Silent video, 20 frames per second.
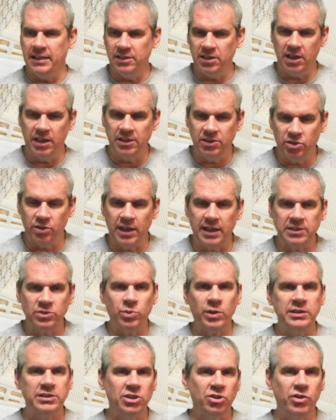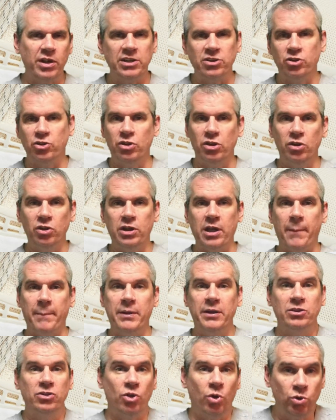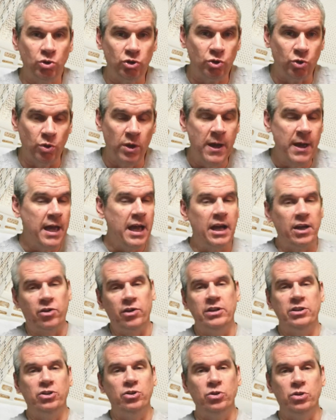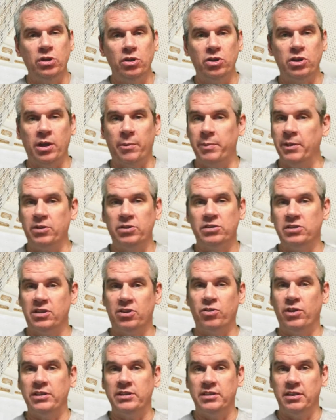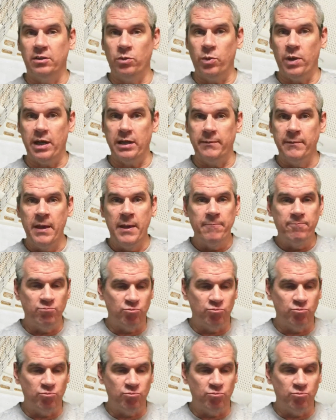And so that's why it's a great shoe to look at, but it's also a great shoe to look at because it's a great silhouette.